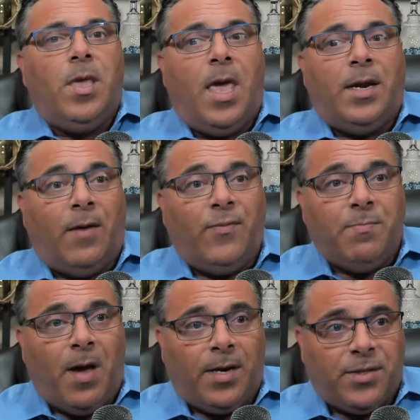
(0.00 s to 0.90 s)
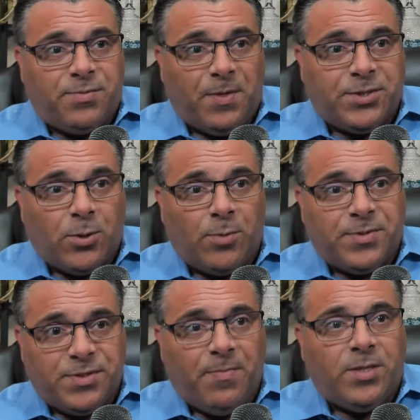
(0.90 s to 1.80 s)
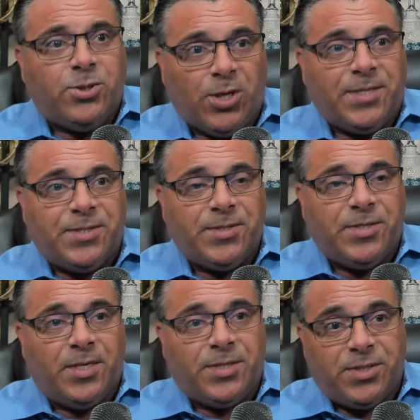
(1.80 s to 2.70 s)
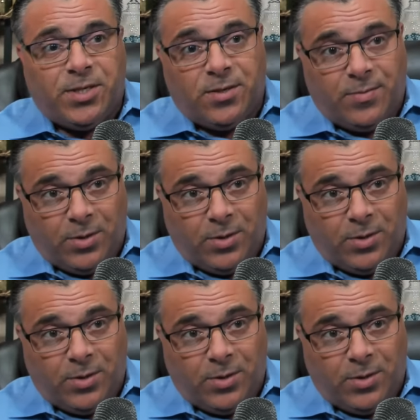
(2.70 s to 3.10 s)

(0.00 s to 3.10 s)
And everybody that's been served some injustice in the city of